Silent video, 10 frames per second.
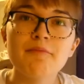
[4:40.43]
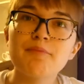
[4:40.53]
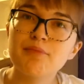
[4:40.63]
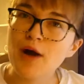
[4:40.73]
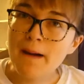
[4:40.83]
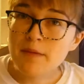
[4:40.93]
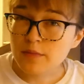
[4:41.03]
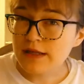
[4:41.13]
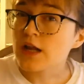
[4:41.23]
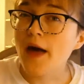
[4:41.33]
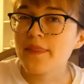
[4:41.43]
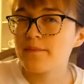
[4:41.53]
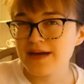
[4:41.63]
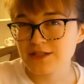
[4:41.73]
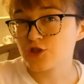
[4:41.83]
probably not the
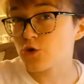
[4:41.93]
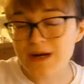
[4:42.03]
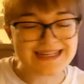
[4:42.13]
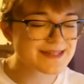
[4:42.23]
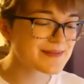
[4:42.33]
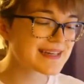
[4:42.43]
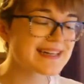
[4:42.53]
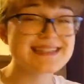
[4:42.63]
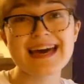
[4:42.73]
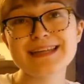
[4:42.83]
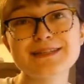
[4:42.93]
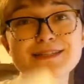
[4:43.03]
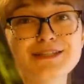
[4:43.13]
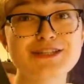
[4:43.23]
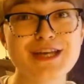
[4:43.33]
best choice because that
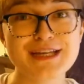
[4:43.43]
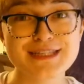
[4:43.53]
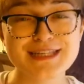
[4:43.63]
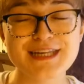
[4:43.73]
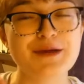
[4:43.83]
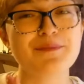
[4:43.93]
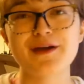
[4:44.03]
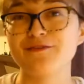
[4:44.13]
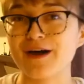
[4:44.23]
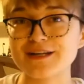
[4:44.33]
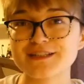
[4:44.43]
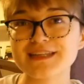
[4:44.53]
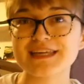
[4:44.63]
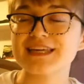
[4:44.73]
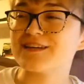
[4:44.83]
is Jade City by Fonda
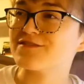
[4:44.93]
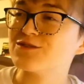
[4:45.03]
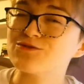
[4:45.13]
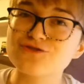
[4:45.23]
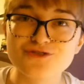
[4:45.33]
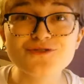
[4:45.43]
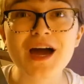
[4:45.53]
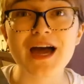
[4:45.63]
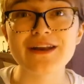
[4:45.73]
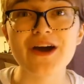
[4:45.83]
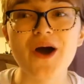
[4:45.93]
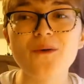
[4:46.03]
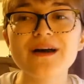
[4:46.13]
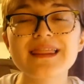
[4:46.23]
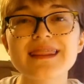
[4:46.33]
Lee. If you do not
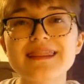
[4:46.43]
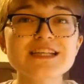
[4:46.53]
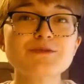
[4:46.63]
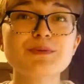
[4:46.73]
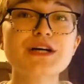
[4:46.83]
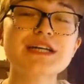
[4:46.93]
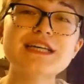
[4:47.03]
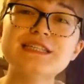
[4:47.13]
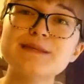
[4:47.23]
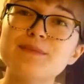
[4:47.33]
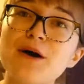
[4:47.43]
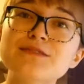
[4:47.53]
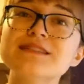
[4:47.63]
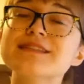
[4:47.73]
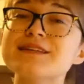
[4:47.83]
know, this book is
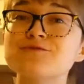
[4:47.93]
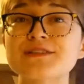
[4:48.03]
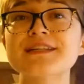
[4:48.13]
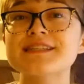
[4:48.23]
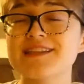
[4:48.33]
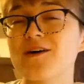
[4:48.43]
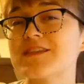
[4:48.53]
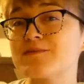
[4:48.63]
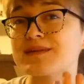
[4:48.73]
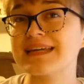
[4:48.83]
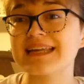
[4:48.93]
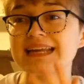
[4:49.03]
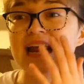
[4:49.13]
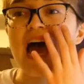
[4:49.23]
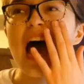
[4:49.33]
supposedly really slow at the
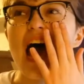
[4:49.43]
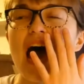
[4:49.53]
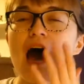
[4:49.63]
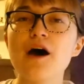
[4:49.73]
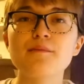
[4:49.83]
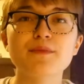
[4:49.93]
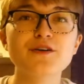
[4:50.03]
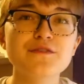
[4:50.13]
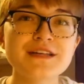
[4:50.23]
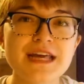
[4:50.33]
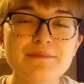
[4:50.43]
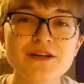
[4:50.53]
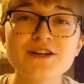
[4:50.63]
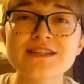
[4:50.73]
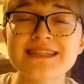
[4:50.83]
beginning. Uh, Merphy
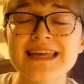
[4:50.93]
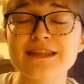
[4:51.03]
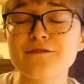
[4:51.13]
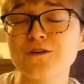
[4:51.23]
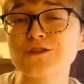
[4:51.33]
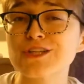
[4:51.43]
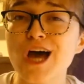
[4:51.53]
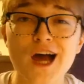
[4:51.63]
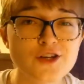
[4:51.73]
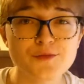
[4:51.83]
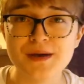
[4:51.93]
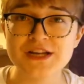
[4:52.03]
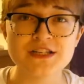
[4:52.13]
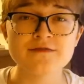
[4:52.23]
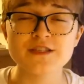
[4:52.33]
Napier said the first 100
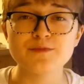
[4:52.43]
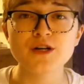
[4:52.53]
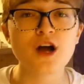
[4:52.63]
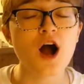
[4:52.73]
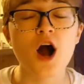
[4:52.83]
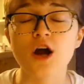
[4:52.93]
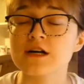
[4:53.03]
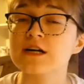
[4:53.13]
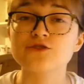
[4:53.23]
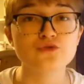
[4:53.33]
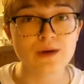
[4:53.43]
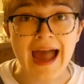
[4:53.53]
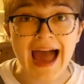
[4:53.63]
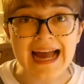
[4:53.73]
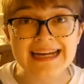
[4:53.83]
pages of this book are a
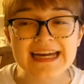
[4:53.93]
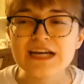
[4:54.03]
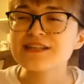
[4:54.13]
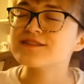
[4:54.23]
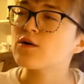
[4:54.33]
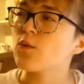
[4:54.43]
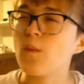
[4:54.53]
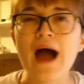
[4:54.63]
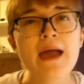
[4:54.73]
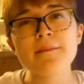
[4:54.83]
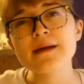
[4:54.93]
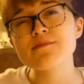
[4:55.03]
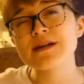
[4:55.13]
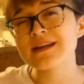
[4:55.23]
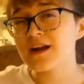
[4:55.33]
drag, so why am I
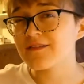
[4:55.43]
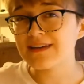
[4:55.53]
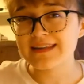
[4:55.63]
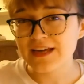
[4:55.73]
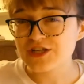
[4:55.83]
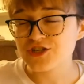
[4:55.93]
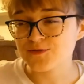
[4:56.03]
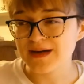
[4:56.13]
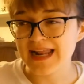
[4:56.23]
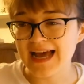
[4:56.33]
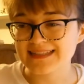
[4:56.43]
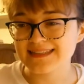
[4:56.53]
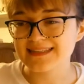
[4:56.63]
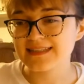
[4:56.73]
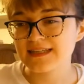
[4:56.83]
bringing it on vacation, you might
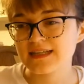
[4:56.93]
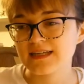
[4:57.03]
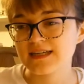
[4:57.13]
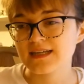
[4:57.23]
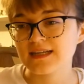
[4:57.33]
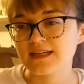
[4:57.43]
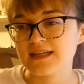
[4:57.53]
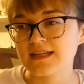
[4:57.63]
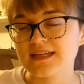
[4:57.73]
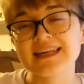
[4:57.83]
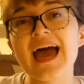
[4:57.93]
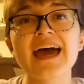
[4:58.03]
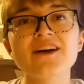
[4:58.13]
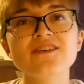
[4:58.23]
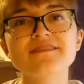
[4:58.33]
ask? Yeah,
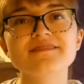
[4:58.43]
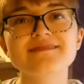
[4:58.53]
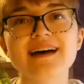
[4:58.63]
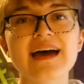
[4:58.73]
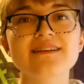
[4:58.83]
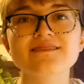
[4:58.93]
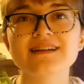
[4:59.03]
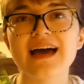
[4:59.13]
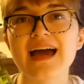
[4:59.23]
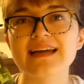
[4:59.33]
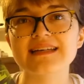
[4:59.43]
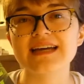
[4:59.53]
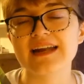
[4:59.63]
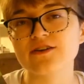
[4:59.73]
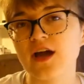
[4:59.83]
I don't, I don't, I,
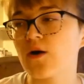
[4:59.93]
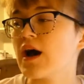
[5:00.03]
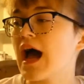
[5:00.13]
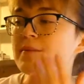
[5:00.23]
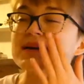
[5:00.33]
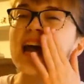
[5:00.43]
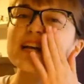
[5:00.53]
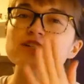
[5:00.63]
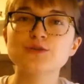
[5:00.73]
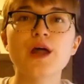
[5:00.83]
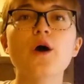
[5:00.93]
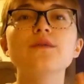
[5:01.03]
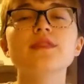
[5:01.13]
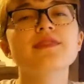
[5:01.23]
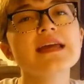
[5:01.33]
I don't know. I mean, I do
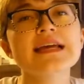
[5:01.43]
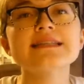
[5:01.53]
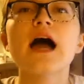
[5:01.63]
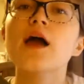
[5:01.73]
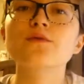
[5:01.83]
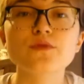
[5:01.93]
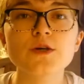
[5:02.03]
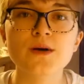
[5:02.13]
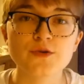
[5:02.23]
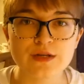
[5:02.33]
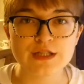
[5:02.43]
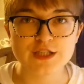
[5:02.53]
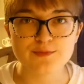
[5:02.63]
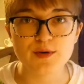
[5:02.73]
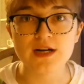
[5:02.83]
know. The thing is, I really want to read
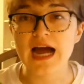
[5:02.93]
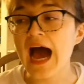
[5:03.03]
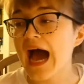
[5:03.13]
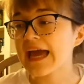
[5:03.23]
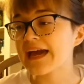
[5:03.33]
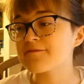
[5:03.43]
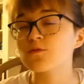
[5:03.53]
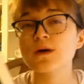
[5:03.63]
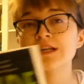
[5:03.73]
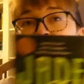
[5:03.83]
this book. I have been wanting